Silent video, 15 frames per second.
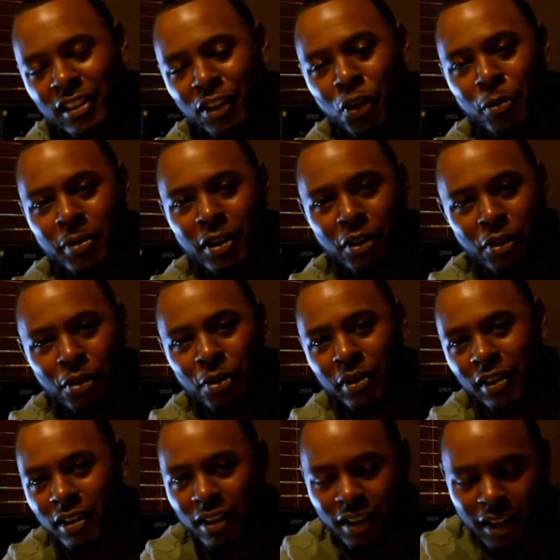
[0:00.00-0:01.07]
Lo and
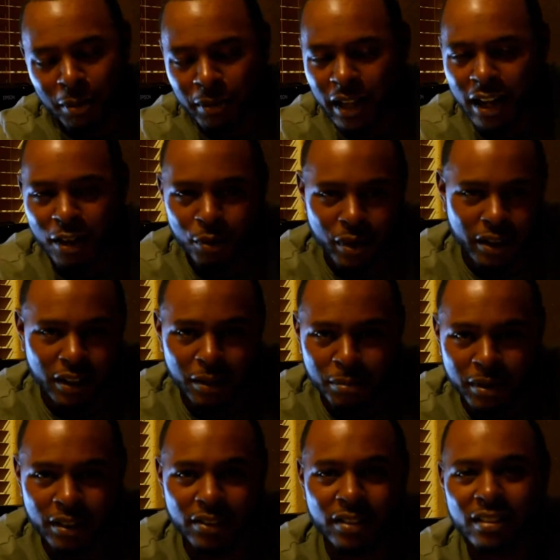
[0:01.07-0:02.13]
behold, here I am now running a
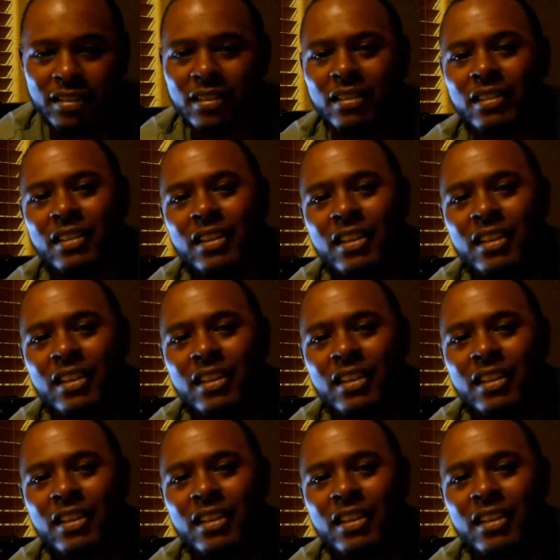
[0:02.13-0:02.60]
business.